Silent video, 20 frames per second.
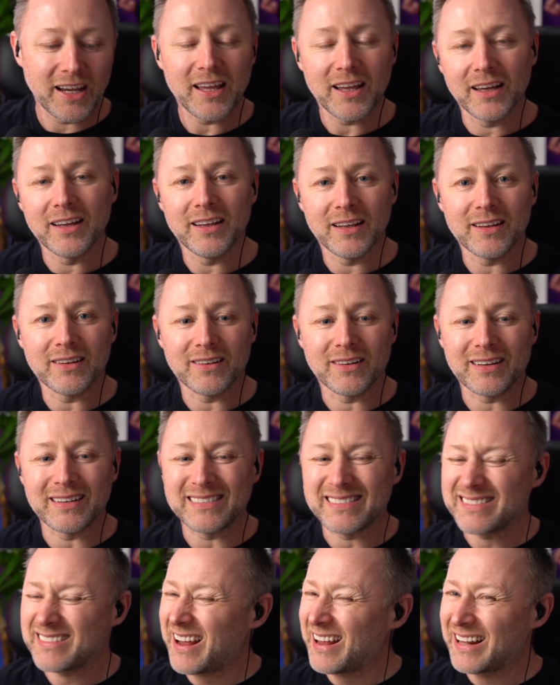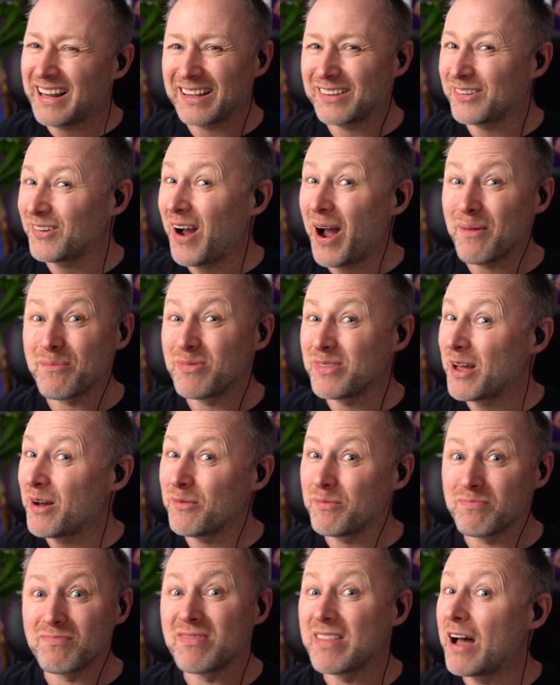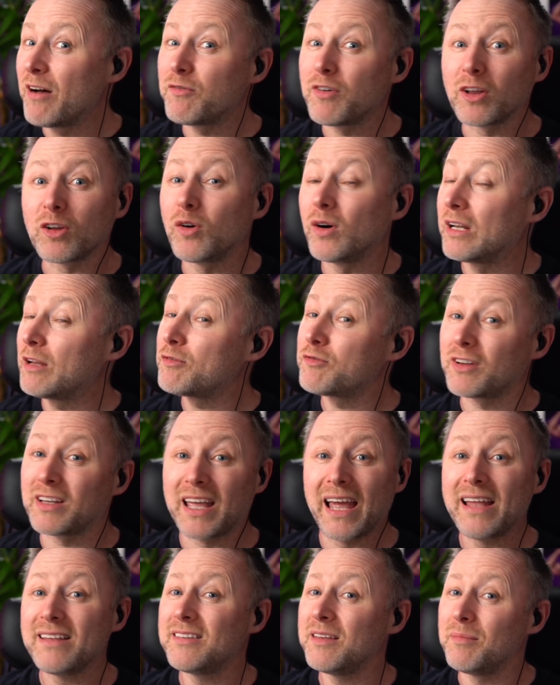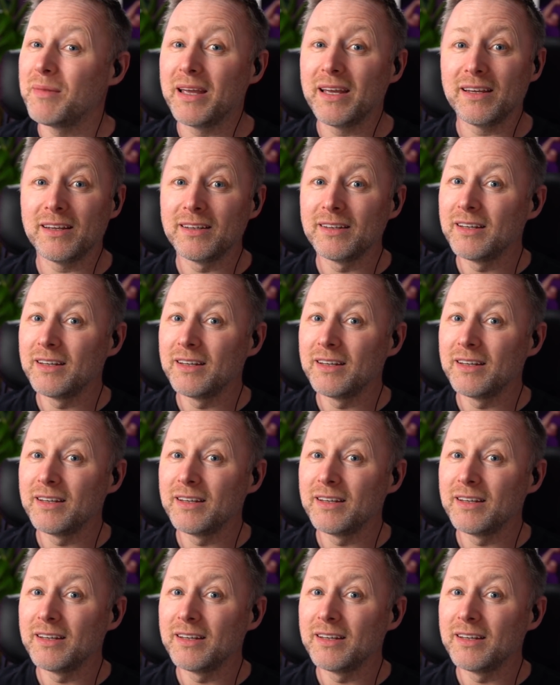And I thought, I'm never going to forget it, mate.